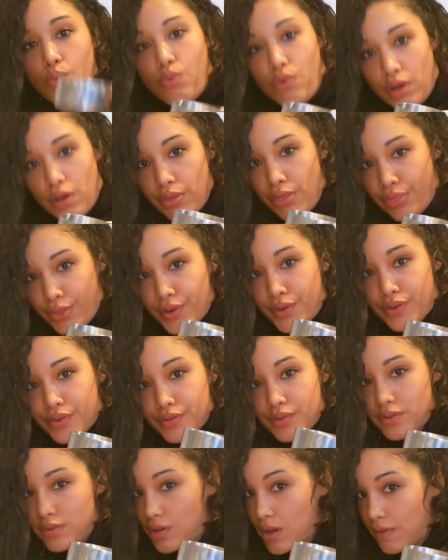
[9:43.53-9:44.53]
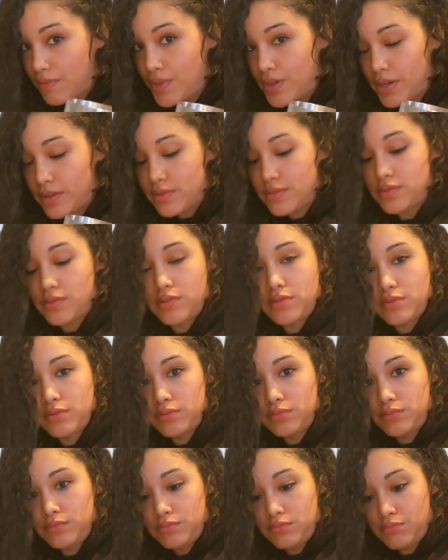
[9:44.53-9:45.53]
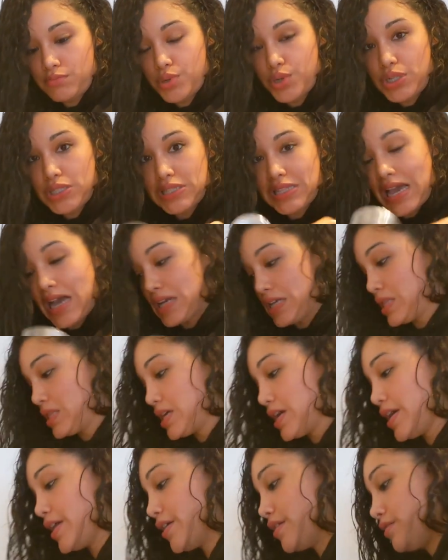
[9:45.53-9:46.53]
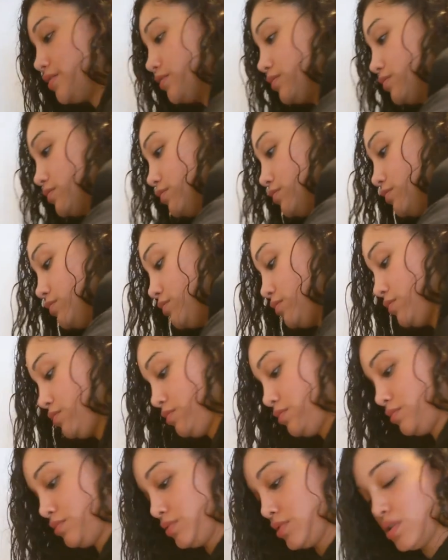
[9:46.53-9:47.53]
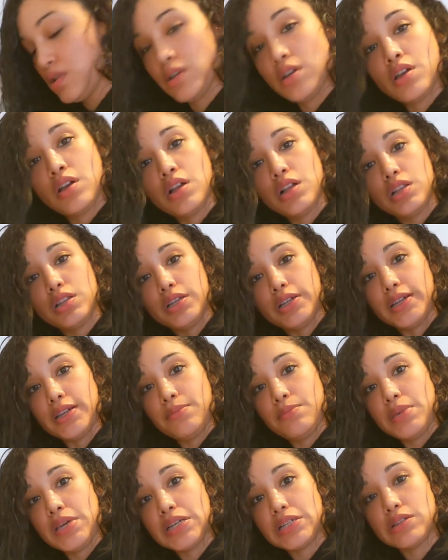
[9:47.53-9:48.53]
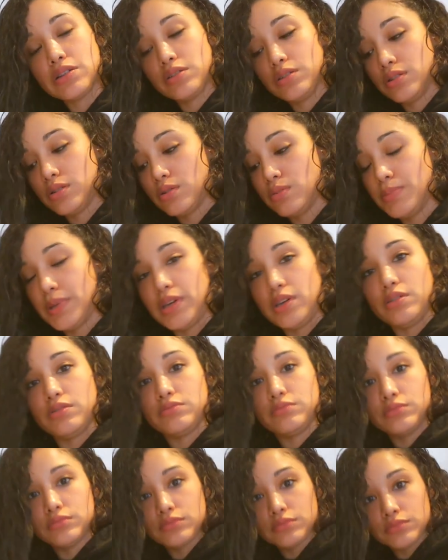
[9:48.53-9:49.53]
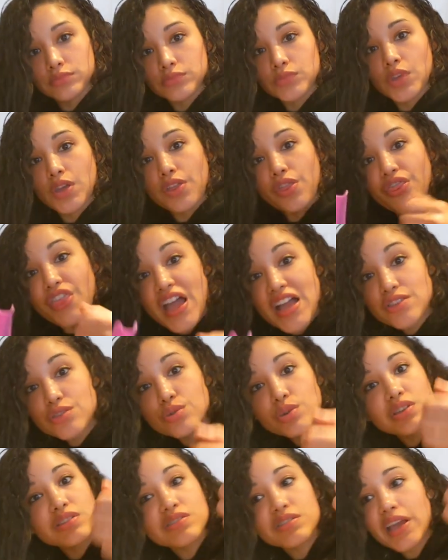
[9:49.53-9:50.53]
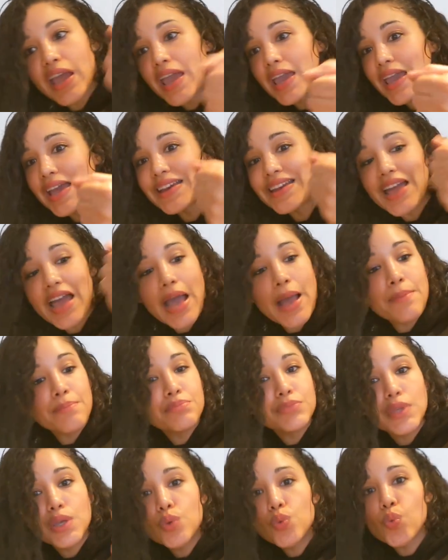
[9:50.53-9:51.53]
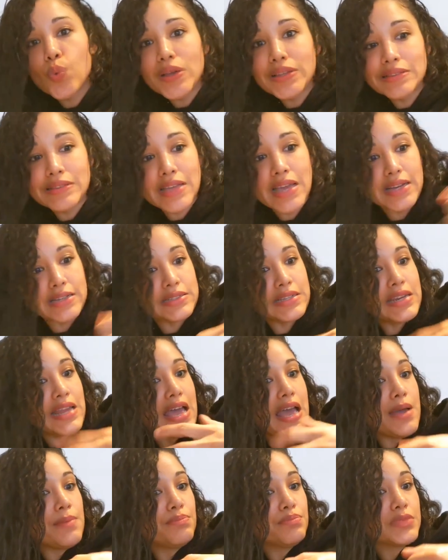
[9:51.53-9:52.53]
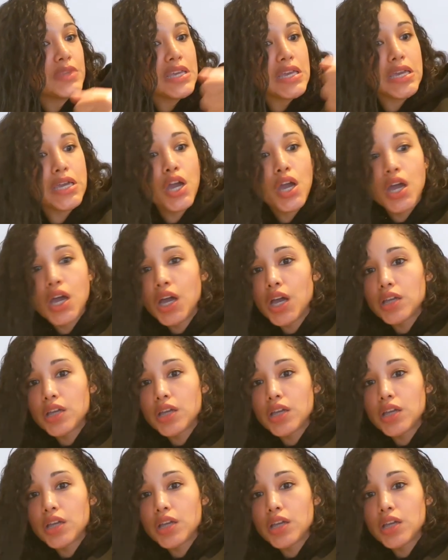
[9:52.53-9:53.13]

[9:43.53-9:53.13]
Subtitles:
1/3 of this. Put that in there. Let it mix a little bit. Then you can take an empty Windex, an empty,